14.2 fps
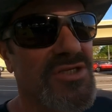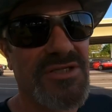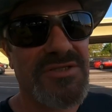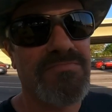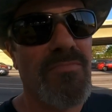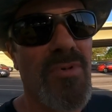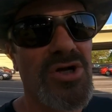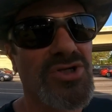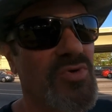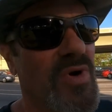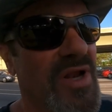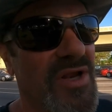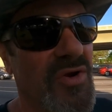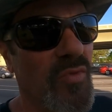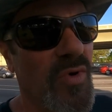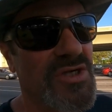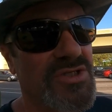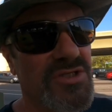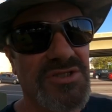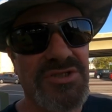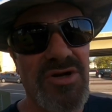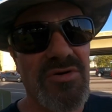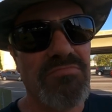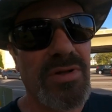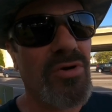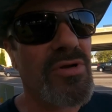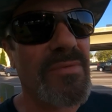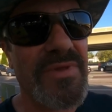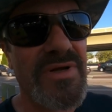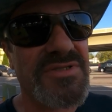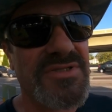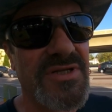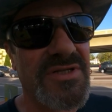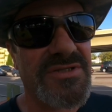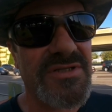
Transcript: just march right into Russia and start blowing up their citizens?